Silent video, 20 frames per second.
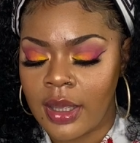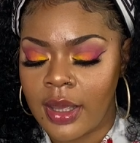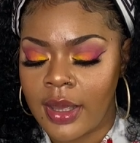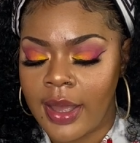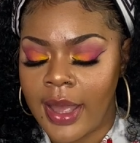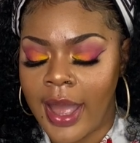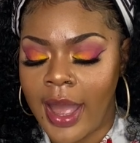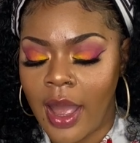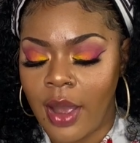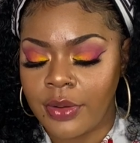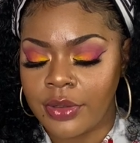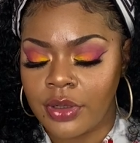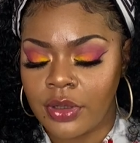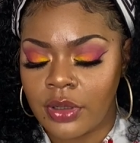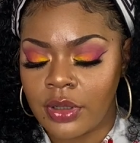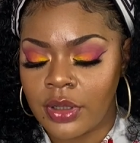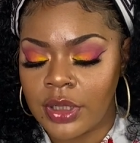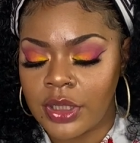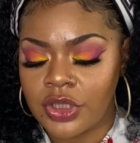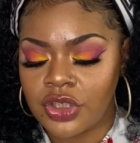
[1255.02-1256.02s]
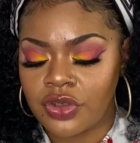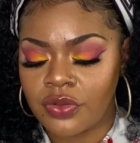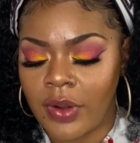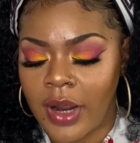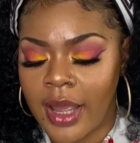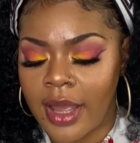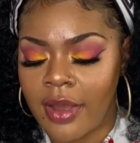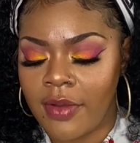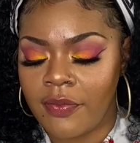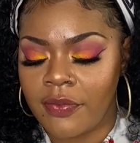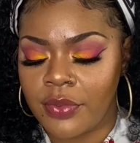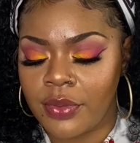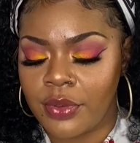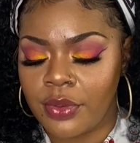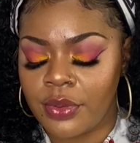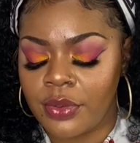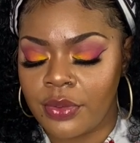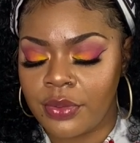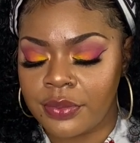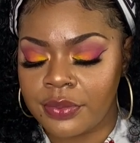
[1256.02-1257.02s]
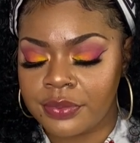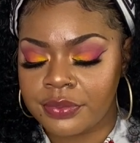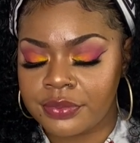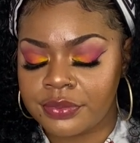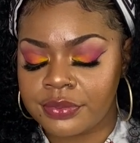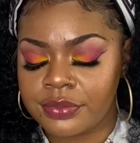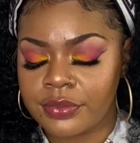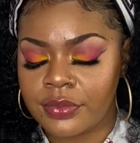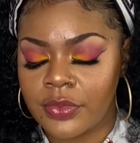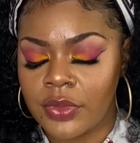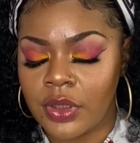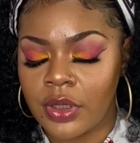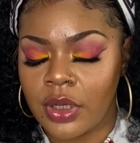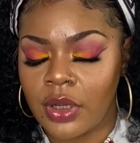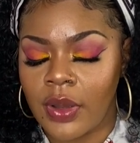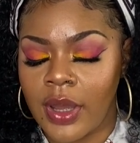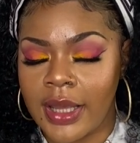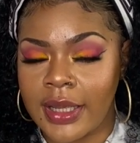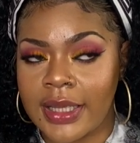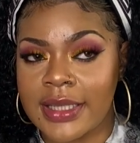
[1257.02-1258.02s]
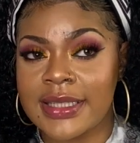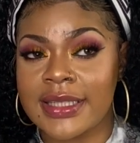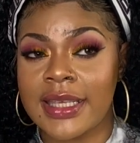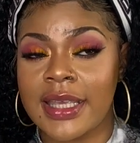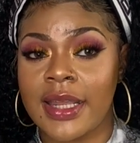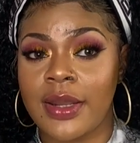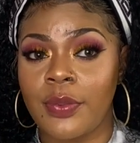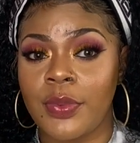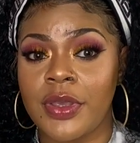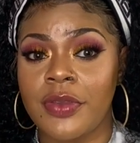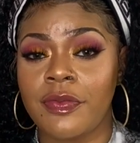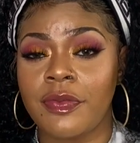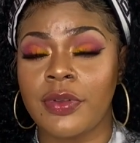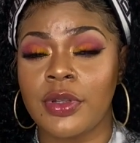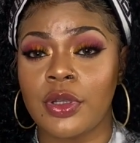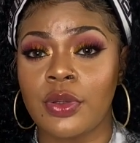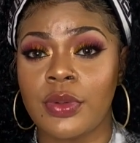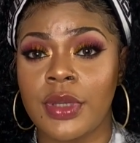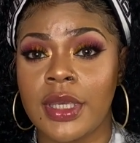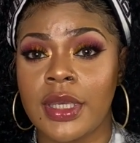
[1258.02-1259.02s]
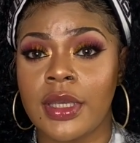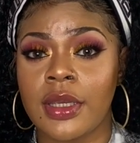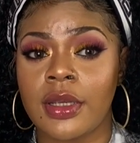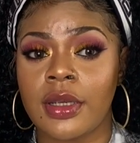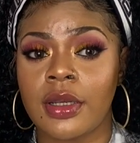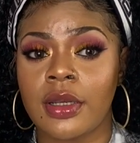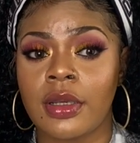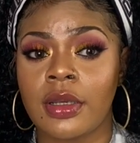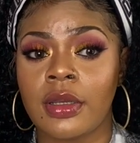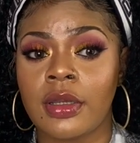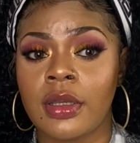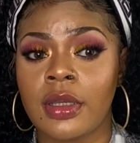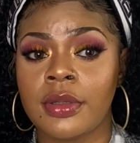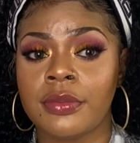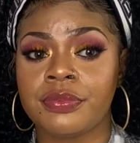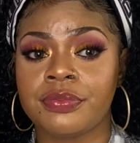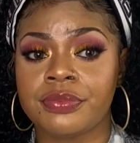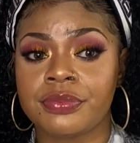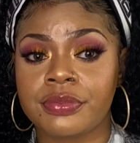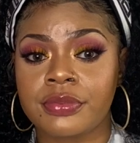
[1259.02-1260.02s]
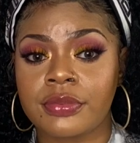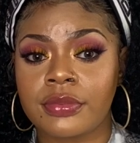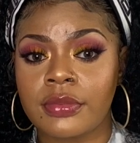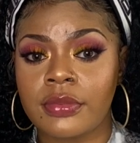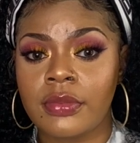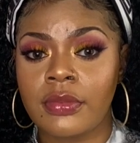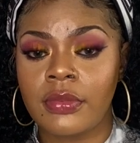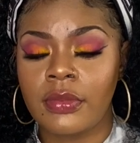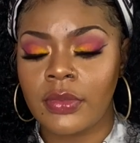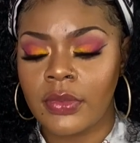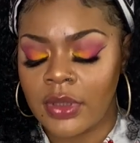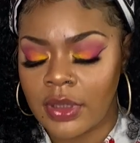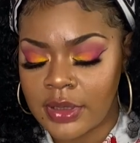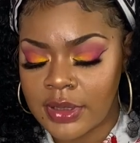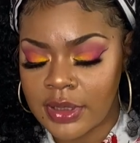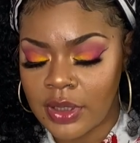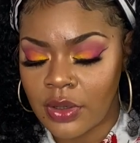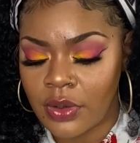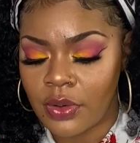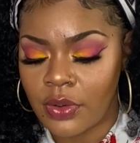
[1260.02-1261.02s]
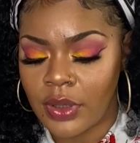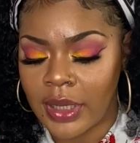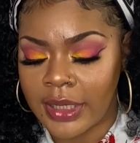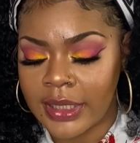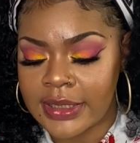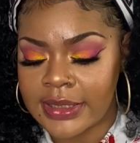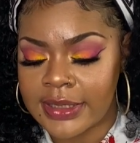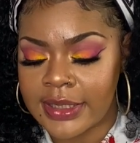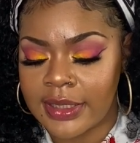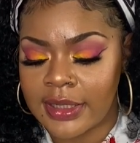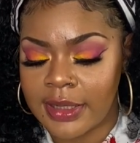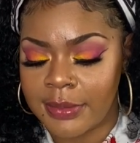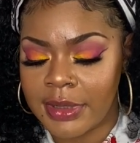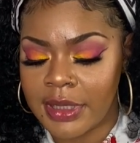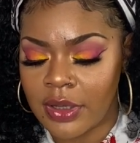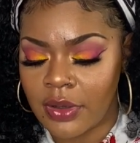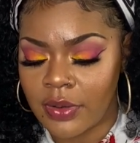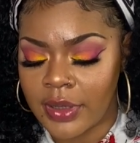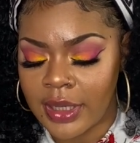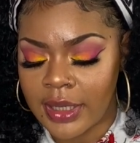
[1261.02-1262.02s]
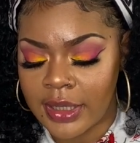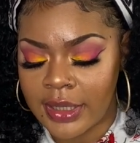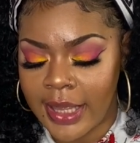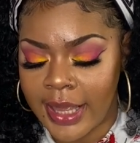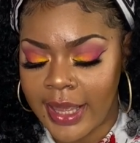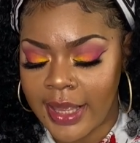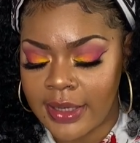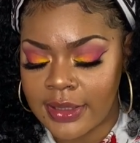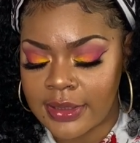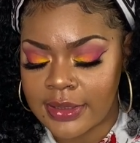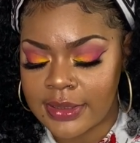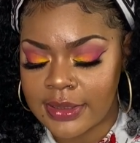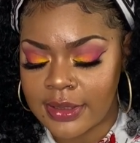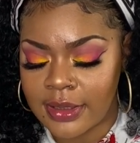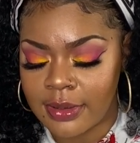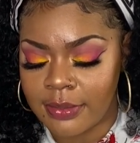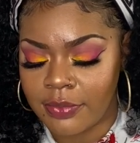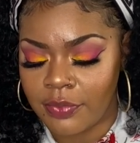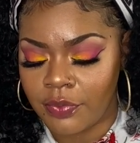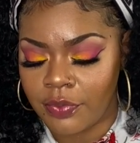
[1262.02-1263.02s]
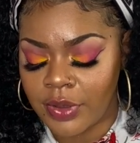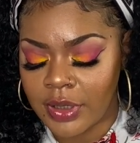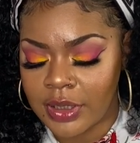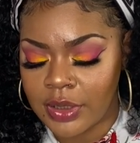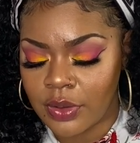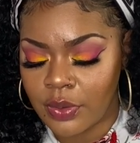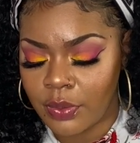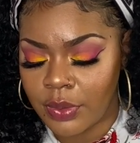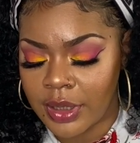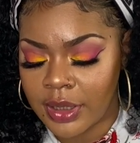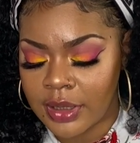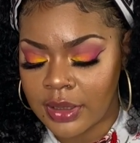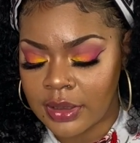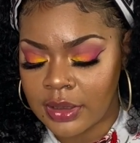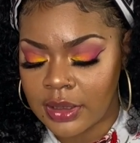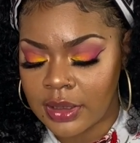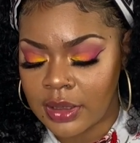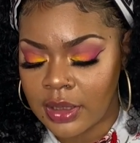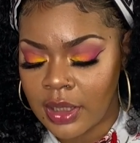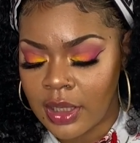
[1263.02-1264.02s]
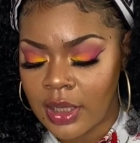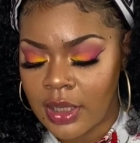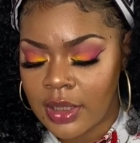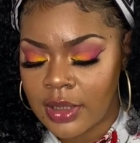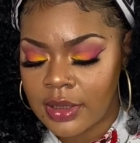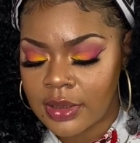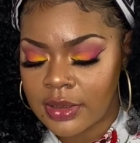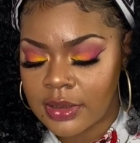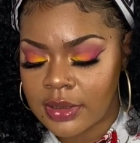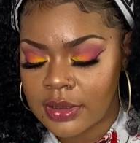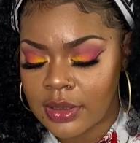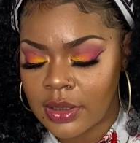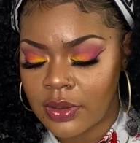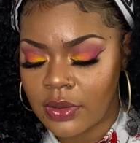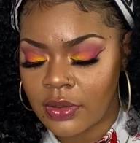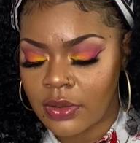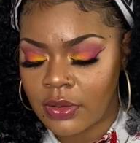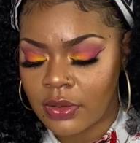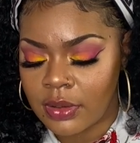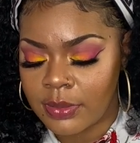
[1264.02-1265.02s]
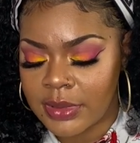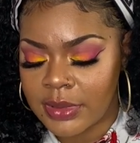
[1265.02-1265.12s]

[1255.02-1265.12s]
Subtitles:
how you're going to travel, like I said, we flew here. So like I said, let me go ahead and add this up really quickly. So let me